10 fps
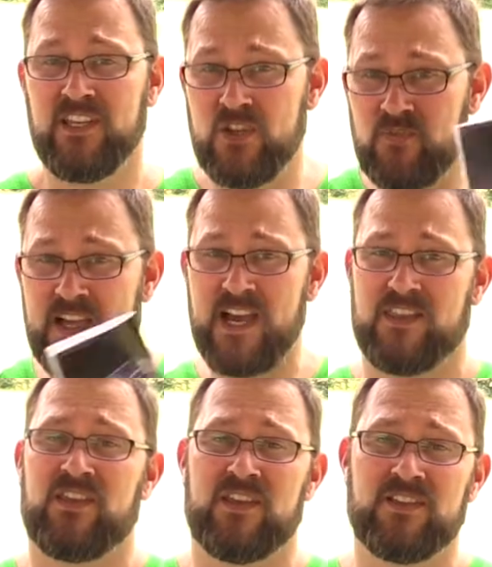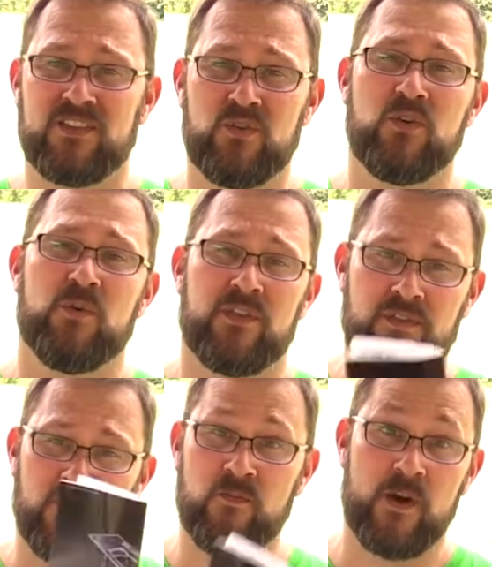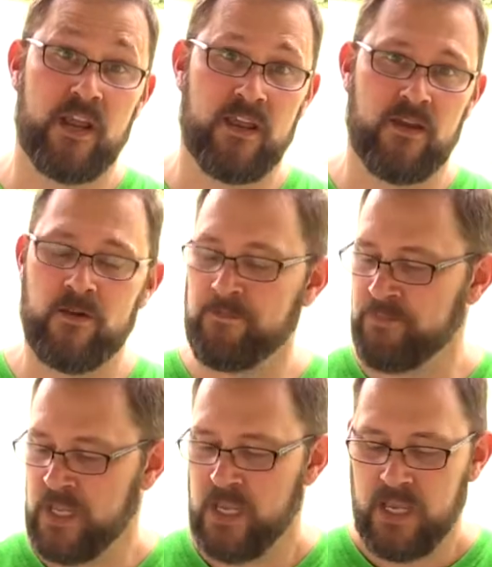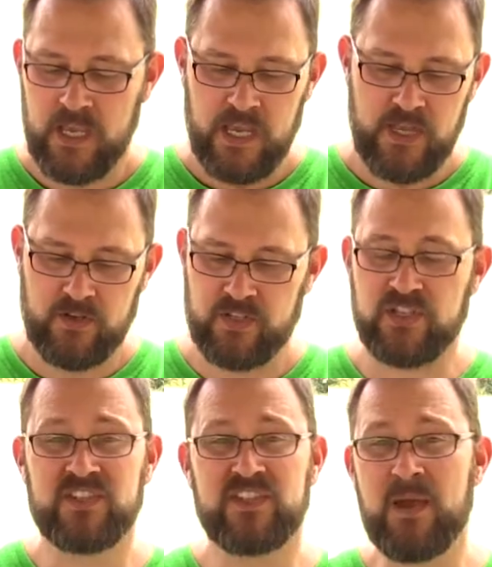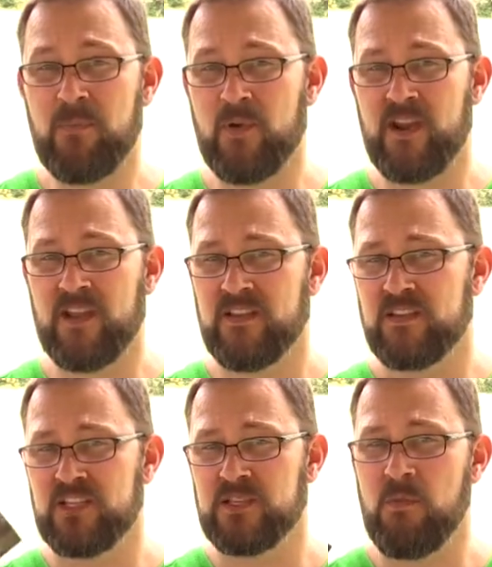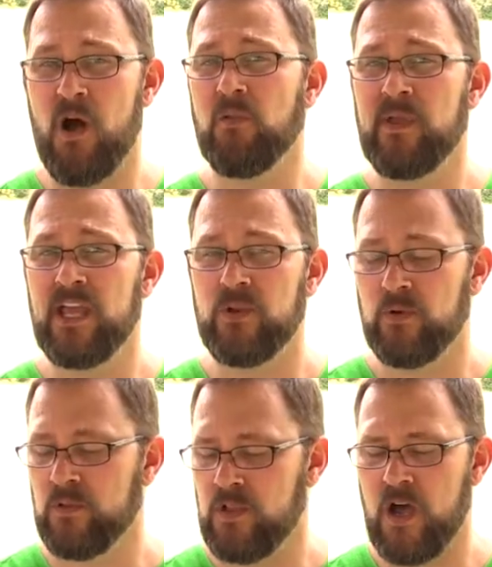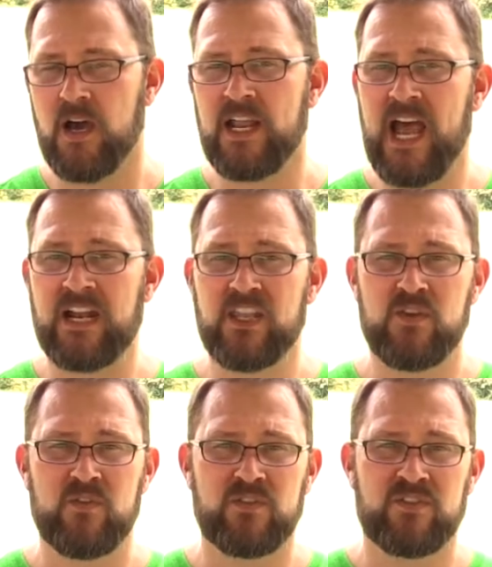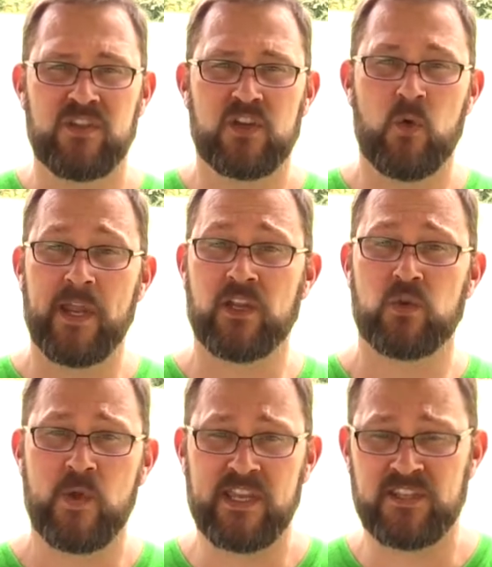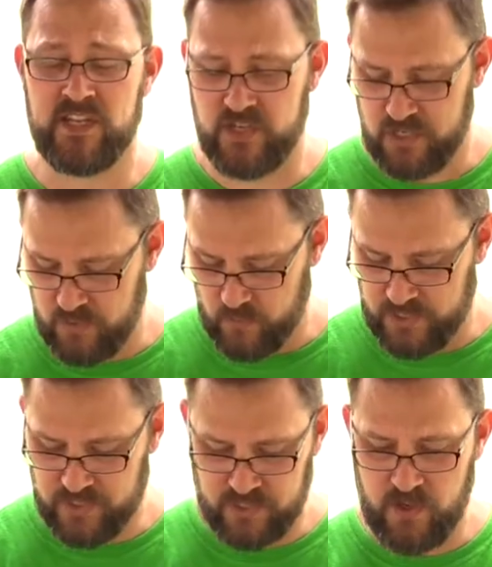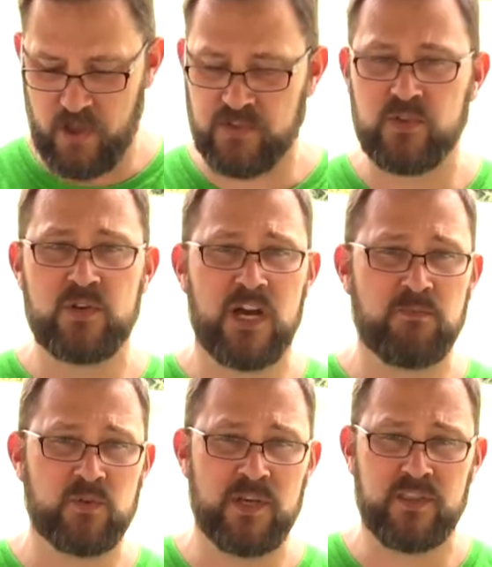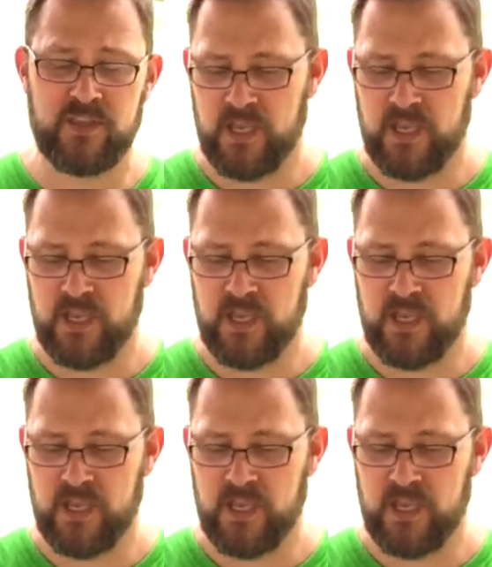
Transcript: you've got the things to do it with right here. Here's a separate small manual on how to use the quick tweak station, which this also comes with.